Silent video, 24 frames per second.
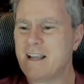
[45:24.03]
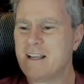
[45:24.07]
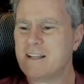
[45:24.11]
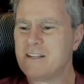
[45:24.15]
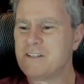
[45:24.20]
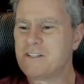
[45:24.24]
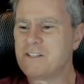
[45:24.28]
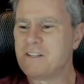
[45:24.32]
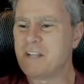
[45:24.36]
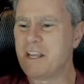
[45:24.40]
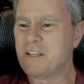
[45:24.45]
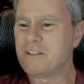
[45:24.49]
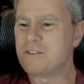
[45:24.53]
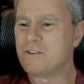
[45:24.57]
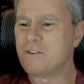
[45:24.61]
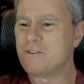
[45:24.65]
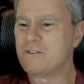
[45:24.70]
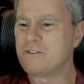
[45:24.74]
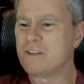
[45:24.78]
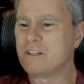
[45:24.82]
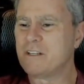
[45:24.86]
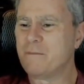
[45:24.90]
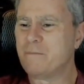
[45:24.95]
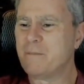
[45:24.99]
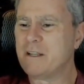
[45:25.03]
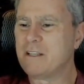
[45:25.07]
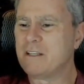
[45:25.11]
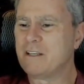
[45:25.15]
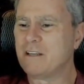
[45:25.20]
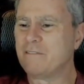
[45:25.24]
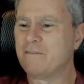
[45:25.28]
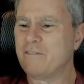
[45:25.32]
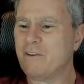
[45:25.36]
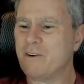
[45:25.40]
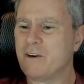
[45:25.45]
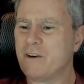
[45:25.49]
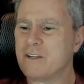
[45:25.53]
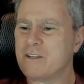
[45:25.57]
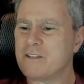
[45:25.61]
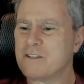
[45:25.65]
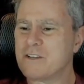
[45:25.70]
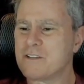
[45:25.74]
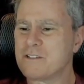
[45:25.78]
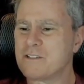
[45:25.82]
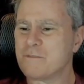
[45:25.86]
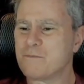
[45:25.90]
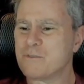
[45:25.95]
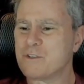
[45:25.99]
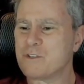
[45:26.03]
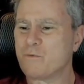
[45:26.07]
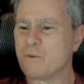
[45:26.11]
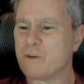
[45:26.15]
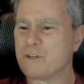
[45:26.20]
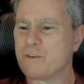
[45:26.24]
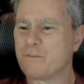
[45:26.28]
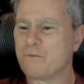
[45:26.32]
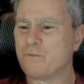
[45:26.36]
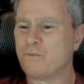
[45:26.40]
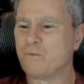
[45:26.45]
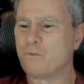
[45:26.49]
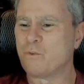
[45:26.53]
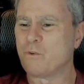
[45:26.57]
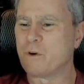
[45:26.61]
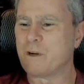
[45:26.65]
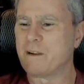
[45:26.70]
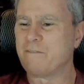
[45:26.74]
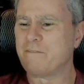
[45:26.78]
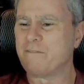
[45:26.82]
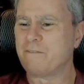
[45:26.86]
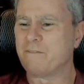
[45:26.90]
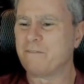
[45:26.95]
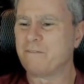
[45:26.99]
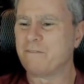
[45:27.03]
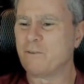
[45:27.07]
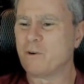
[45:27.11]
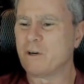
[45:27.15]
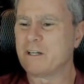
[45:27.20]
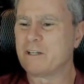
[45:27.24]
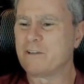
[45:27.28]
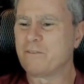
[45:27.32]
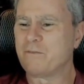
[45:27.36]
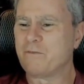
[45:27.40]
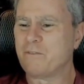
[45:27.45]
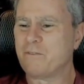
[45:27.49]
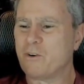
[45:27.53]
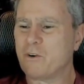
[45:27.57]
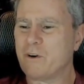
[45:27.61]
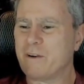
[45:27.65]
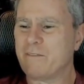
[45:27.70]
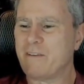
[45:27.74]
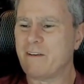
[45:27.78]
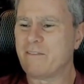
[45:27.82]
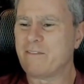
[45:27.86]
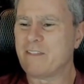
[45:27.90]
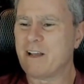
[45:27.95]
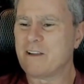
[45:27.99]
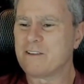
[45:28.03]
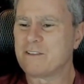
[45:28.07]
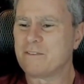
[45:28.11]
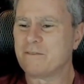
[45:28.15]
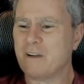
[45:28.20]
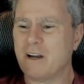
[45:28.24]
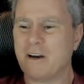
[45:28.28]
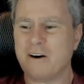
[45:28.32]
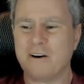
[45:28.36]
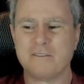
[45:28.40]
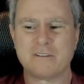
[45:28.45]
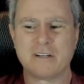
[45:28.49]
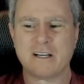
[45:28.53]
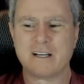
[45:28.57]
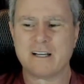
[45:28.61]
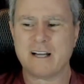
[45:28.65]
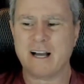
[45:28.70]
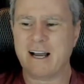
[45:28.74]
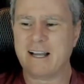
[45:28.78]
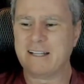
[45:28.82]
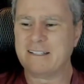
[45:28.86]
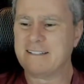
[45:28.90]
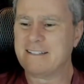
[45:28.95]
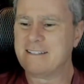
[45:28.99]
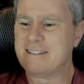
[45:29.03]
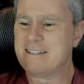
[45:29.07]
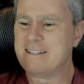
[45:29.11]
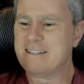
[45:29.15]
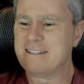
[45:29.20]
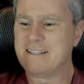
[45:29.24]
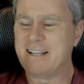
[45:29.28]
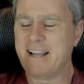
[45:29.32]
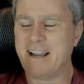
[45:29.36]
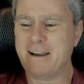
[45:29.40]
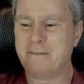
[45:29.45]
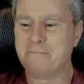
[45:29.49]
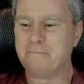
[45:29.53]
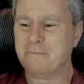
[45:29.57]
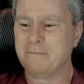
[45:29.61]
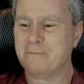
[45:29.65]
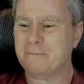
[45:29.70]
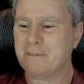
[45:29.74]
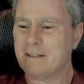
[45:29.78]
States using Dominion voting systems switched 445,000. Oh, God damn.